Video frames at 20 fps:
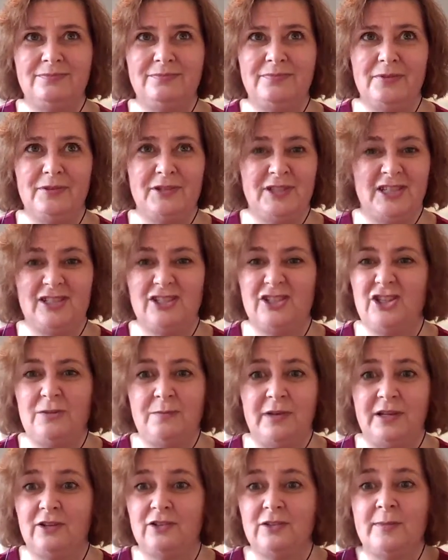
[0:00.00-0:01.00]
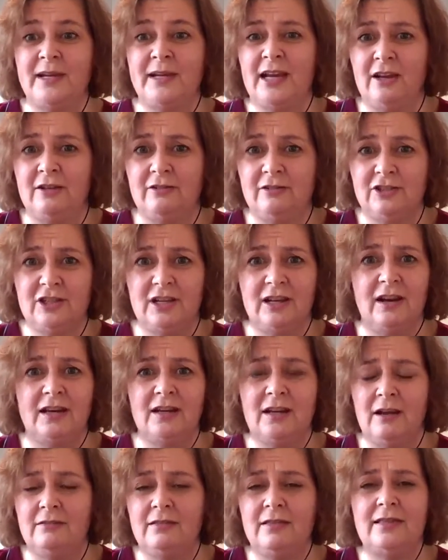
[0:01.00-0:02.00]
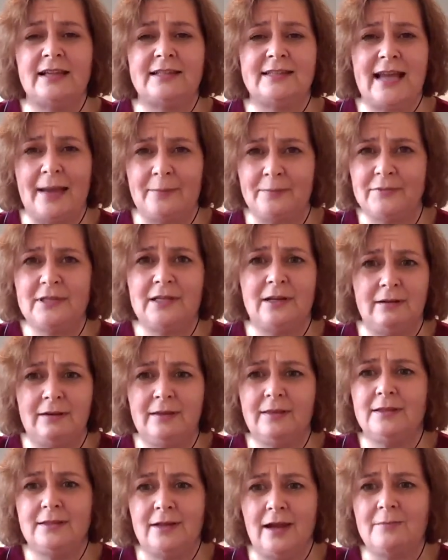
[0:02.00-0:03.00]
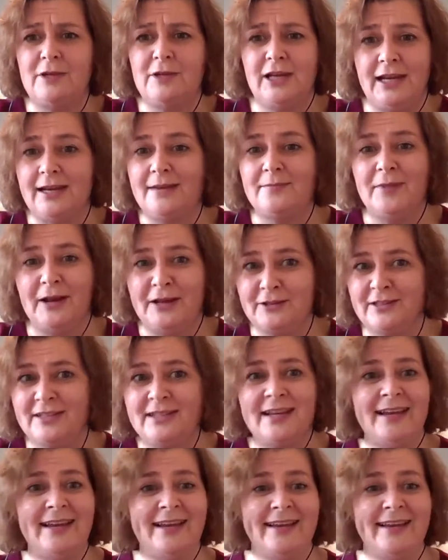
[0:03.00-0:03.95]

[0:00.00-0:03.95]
but which is stupid because I'm a coach and I know that that's absolutely the time you need it most.